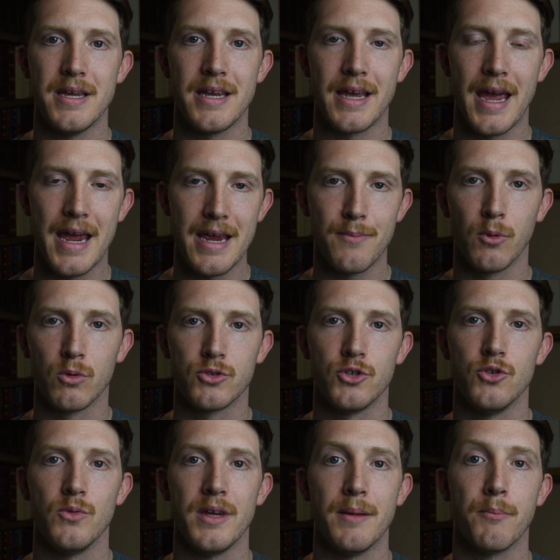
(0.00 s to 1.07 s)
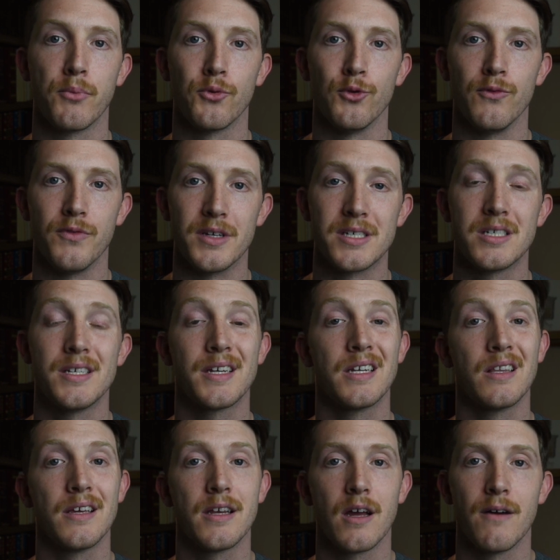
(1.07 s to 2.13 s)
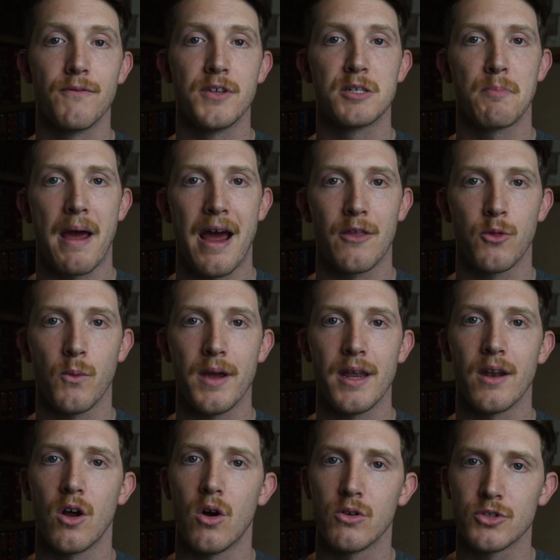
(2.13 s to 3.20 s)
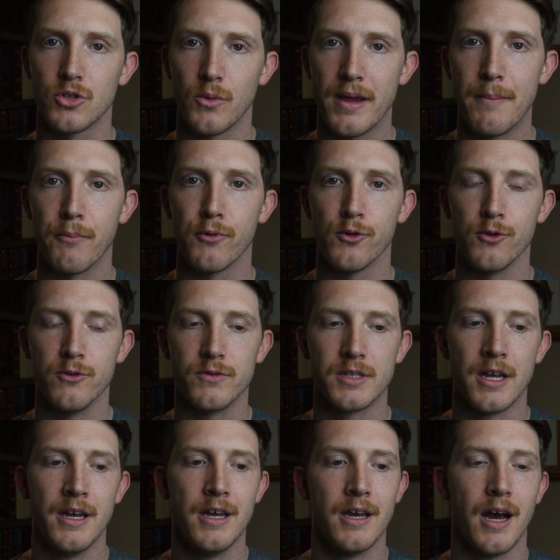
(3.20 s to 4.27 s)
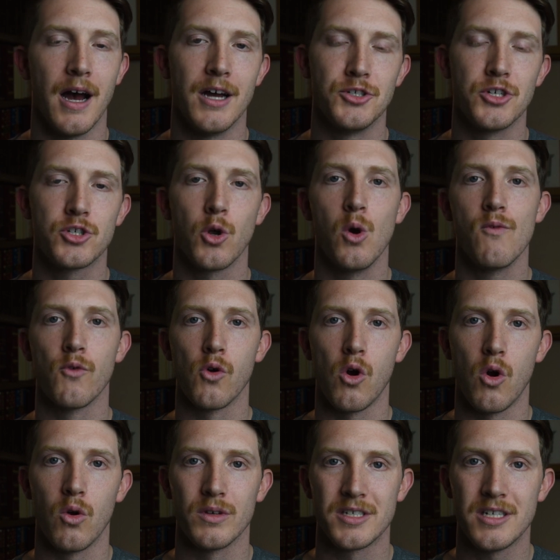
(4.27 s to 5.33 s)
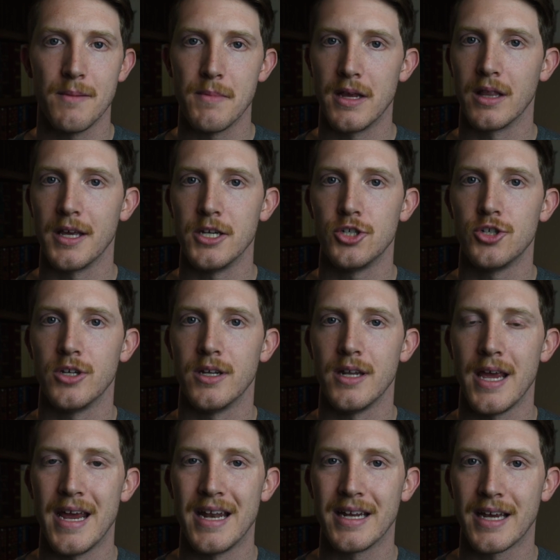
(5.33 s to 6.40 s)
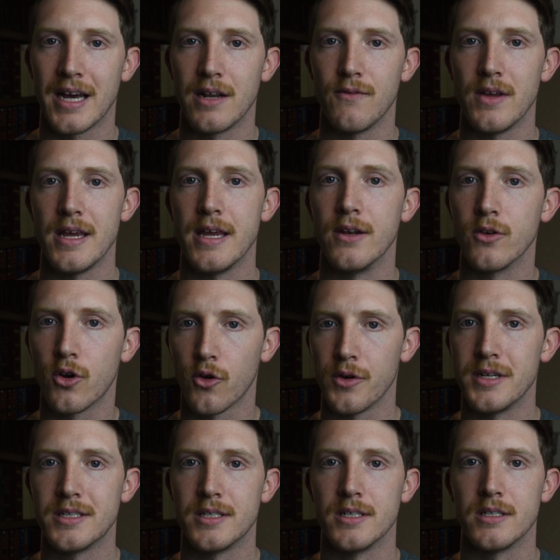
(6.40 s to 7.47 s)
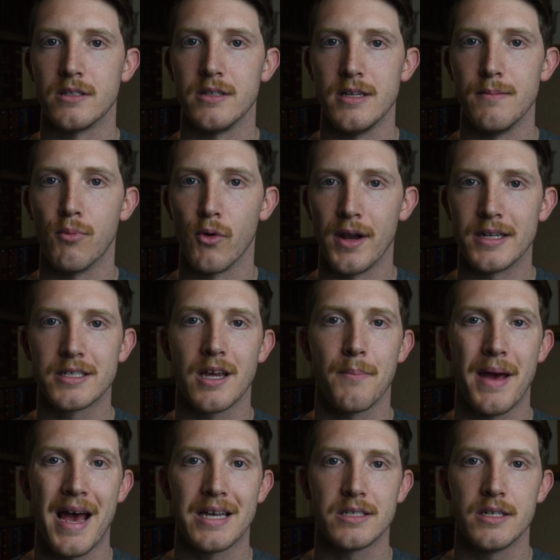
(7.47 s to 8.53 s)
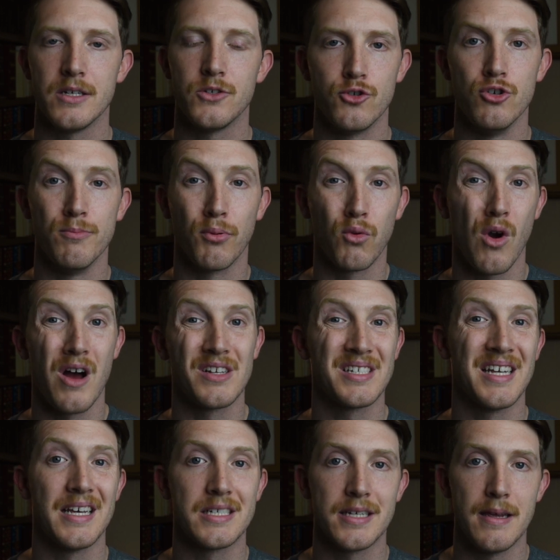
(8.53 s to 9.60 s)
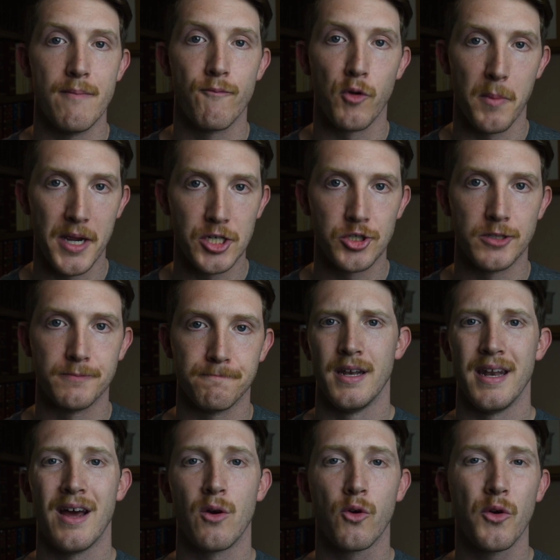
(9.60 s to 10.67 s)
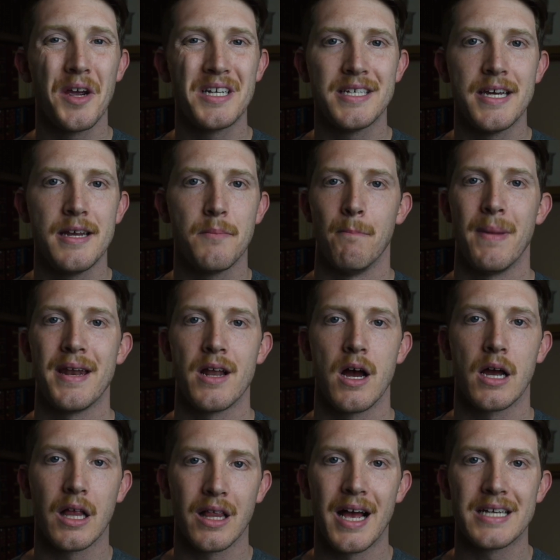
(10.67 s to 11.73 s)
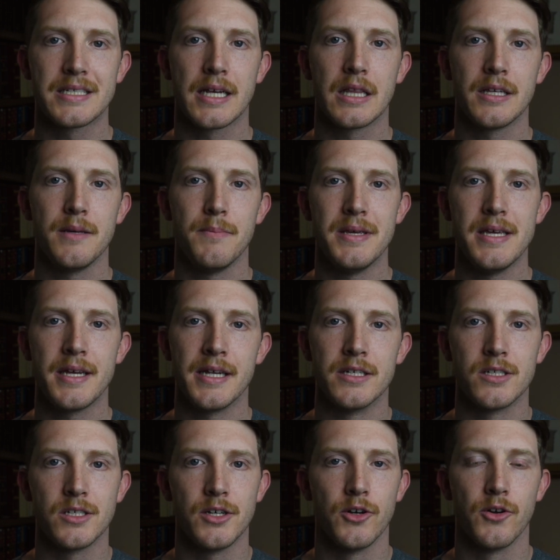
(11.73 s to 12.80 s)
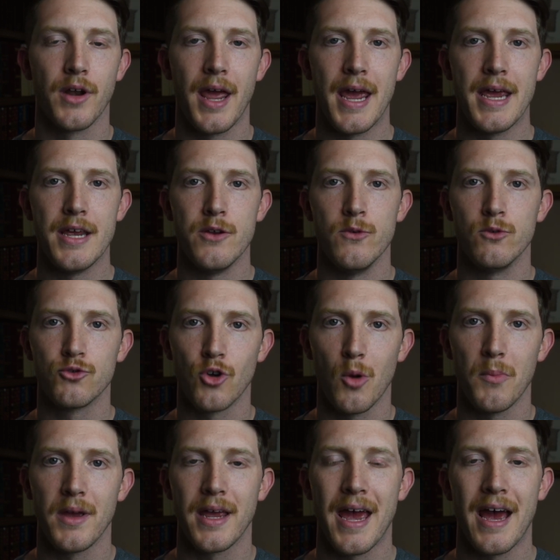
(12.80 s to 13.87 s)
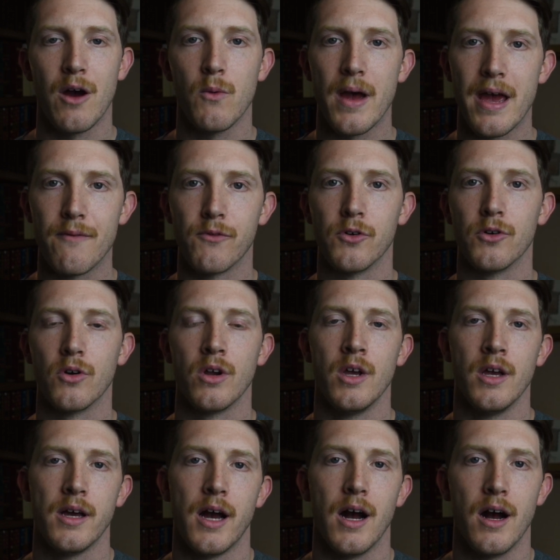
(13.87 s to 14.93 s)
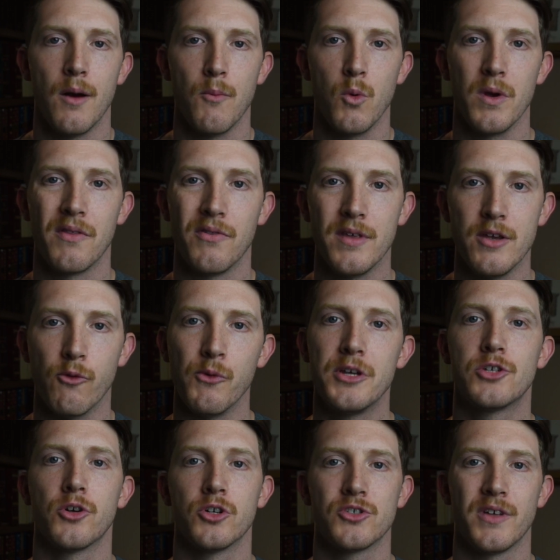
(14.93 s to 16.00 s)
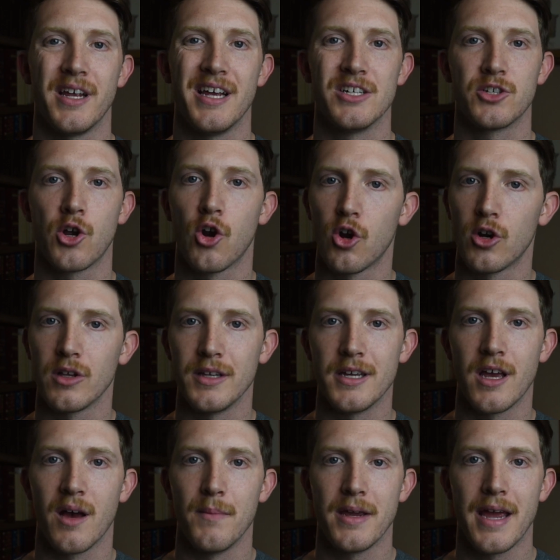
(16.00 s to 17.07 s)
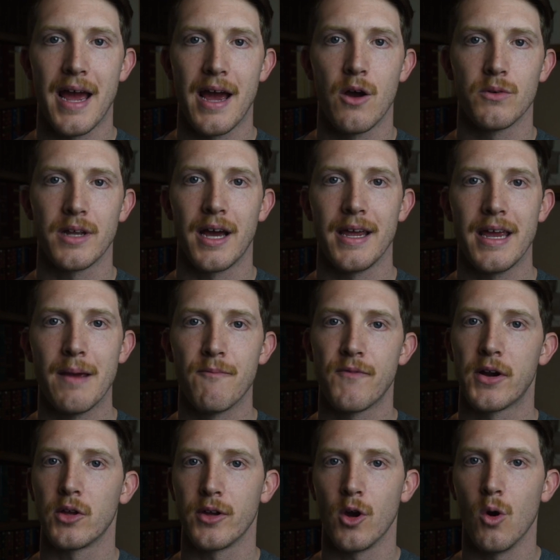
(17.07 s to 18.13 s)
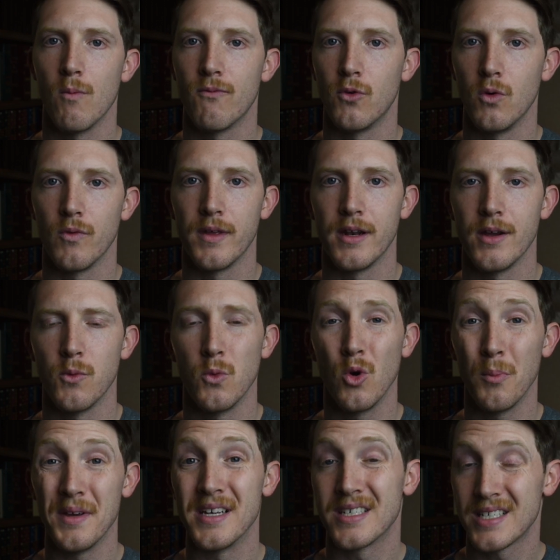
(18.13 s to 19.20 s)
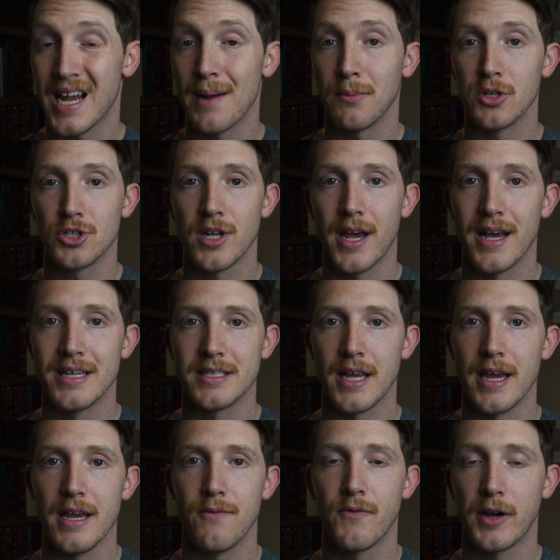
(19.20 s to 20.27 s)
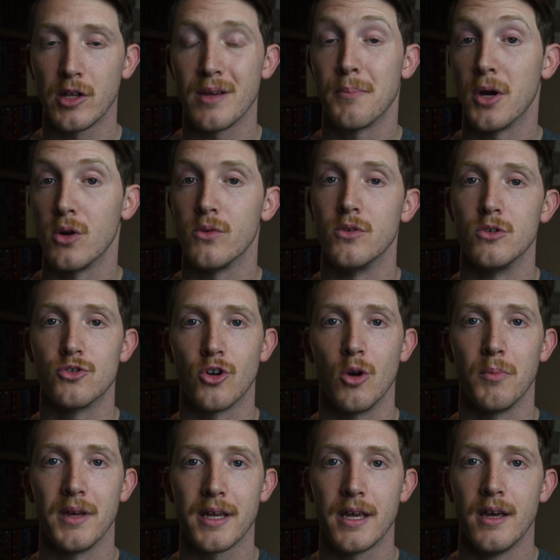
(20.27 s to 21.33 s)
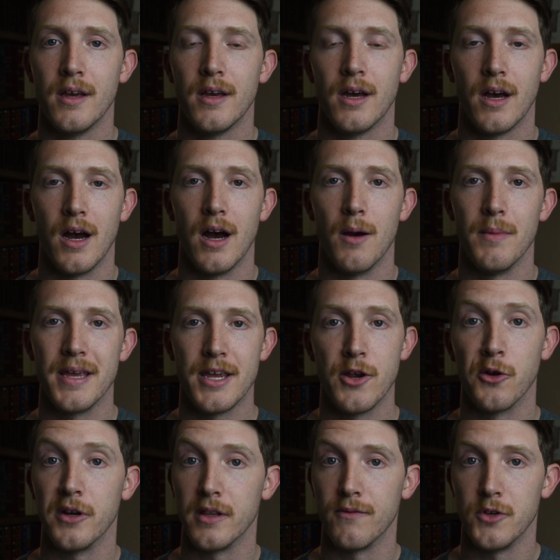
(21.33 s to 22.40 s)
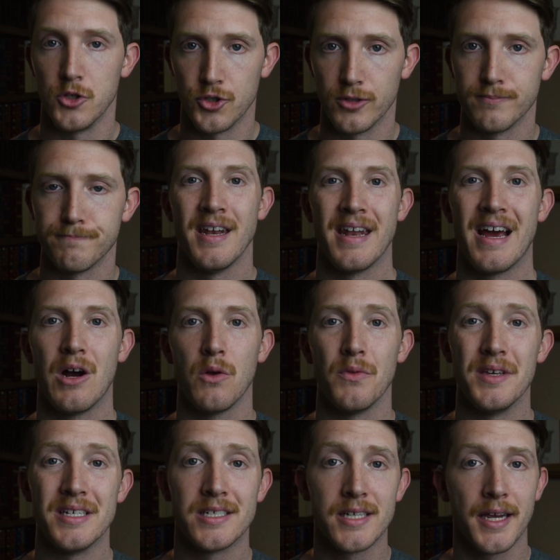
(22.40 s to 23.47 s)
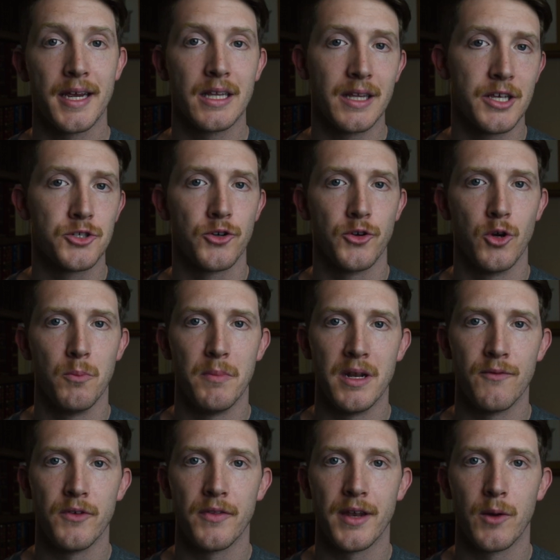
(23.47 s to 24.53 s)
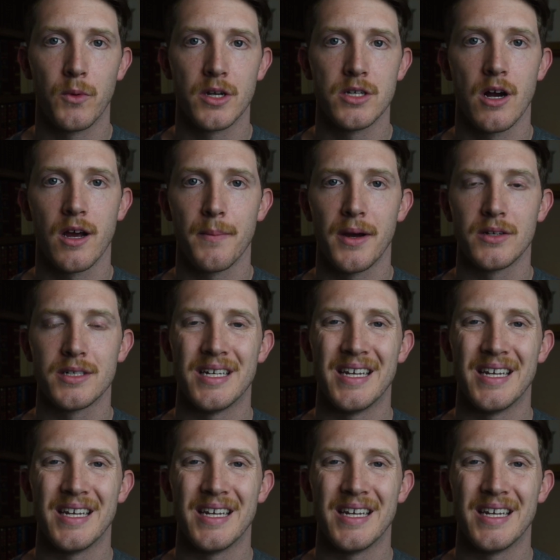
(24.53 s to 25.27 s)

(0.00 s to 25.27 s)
being able to improve the signaling of this pathway, it also improves uh, just overall stimulation and kind of increases the brain's capacity capacity to process information. Now, creatine may not classically be considered a nootropic. However, um, with the research that is currently coming out, I am fairly hopeful that it will be established as a fairly potent nootropic um, here in the future. Now, the second lesser known benefit that I want to talk about